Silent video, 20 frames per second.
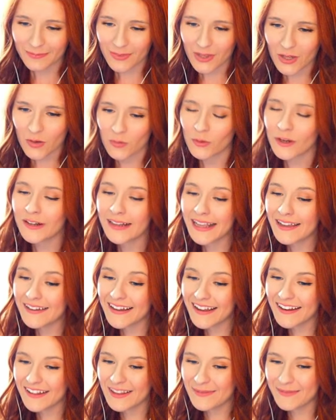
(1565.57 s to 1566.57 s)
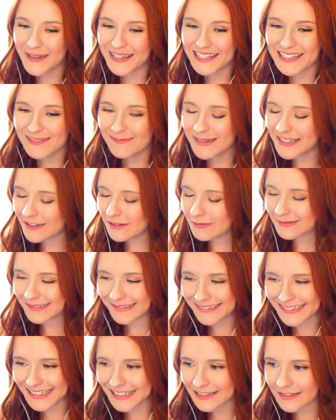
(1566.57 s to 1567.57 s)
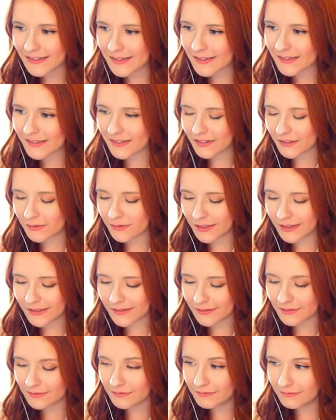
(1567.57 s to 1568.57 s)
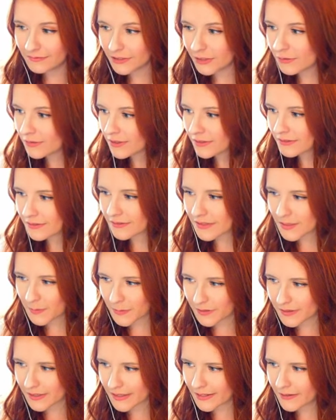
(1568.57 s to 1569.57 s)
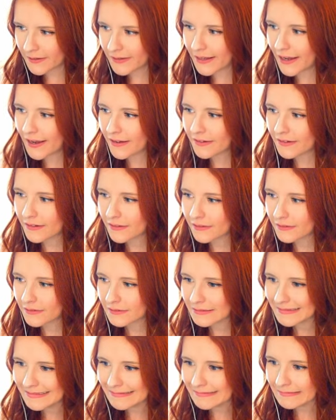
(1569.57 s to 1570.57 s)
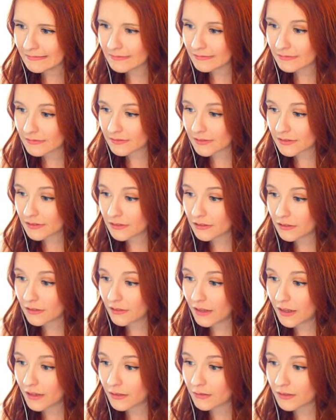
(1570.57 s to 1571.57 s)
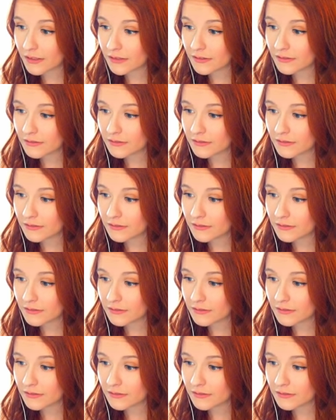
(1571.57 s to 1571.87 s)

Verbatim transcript: We're allowed out of the basement? Oh, Ace, you, uh, you weren't supposed to hear that. awkward.